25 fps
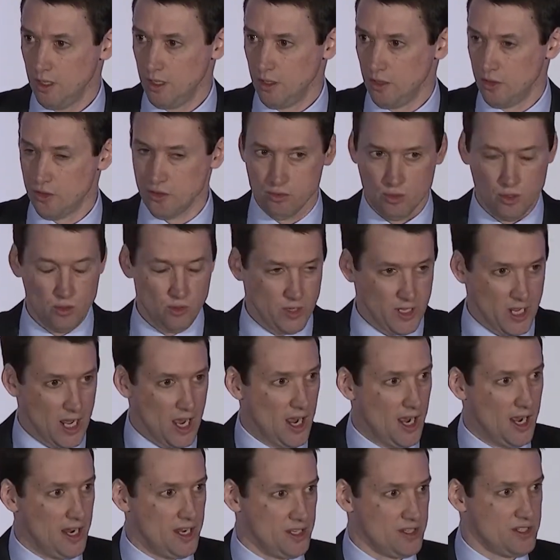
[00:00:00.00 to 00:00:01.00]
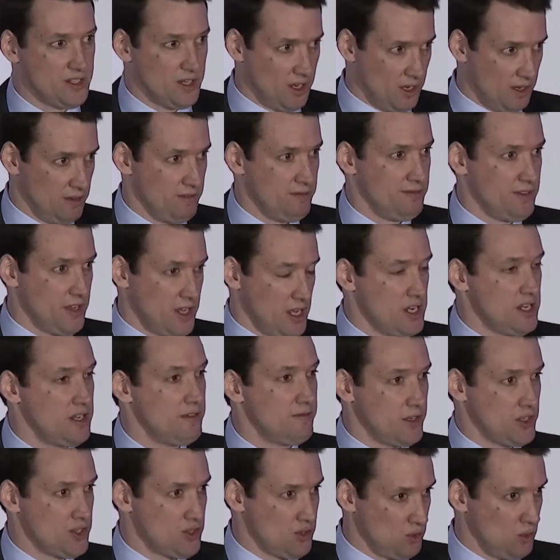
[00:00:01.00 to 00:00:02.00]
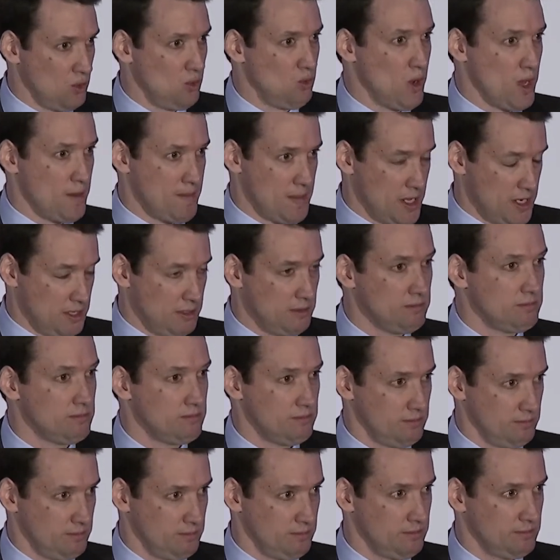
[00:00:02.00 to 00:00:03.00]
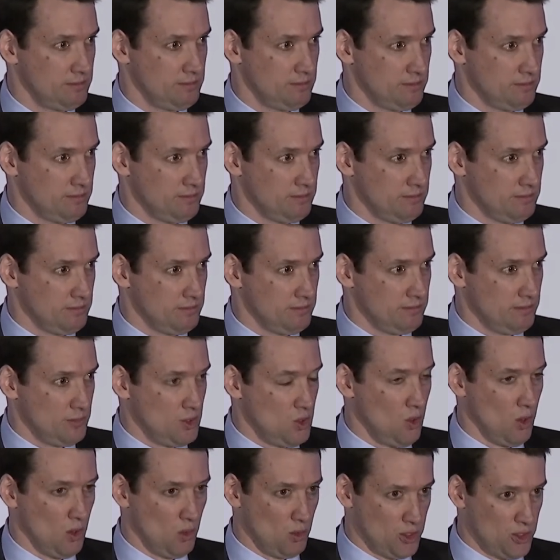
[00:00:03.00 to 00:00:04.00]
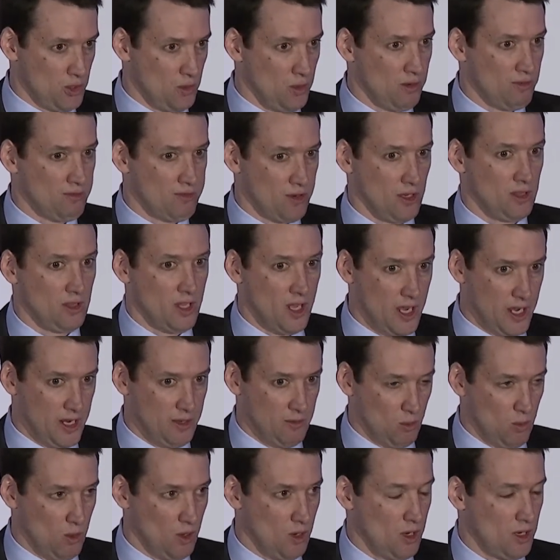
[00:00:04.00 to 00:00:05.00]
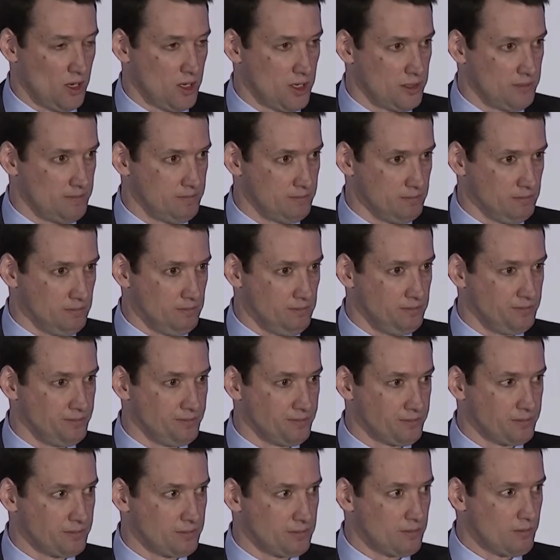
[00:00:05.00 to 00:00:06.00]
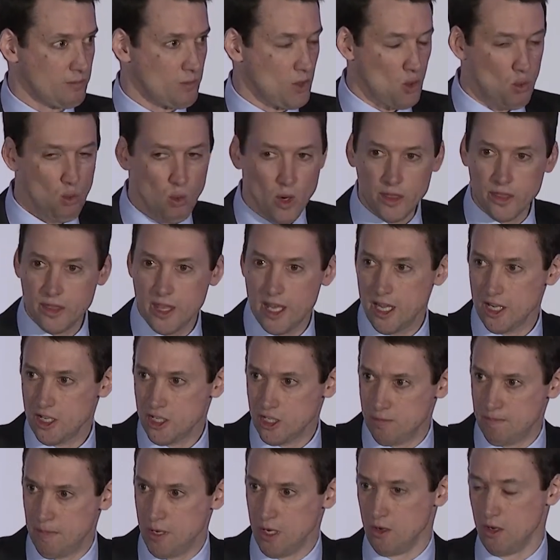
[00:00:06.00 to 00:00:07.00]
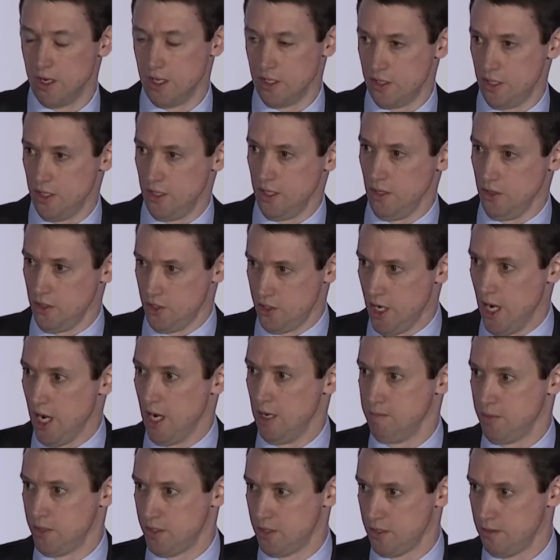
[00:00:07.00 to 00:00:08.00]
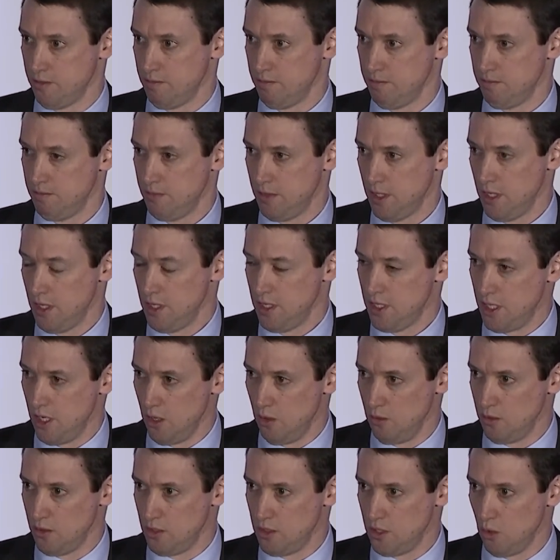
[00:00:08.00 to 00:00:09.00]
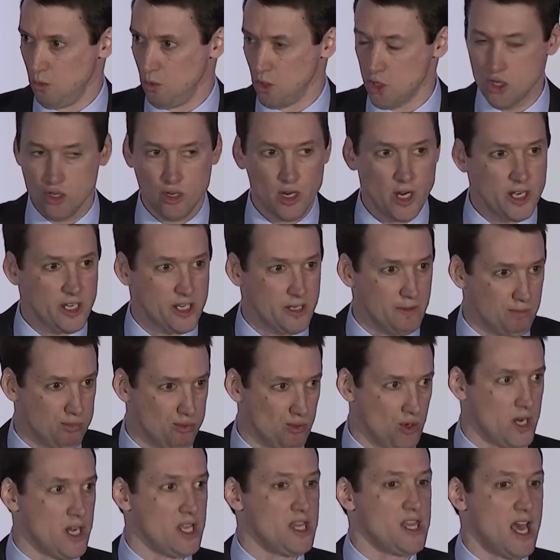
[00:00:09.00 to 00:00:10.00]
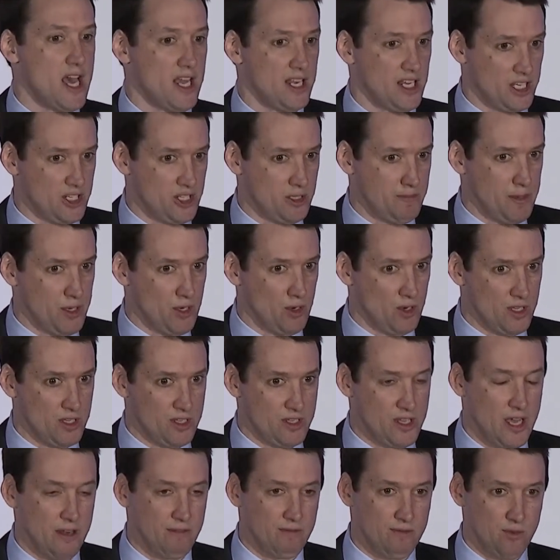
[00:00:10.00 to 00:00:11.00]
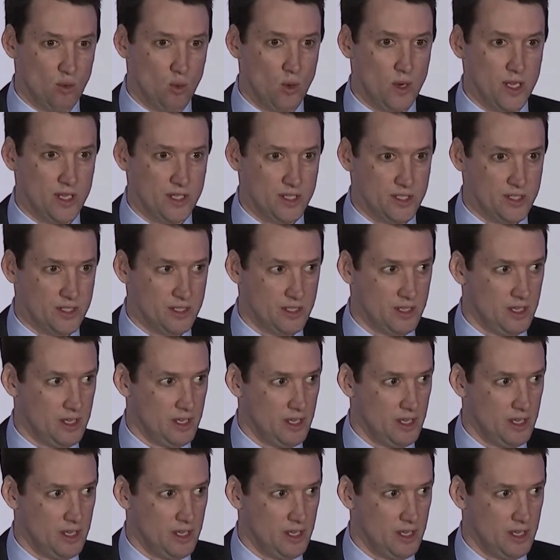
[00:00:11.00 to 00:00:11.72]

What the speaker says: through the eyes of individual women who are doing frontline work what they experience in those jobs. So we're trying to bring that experience, that voice.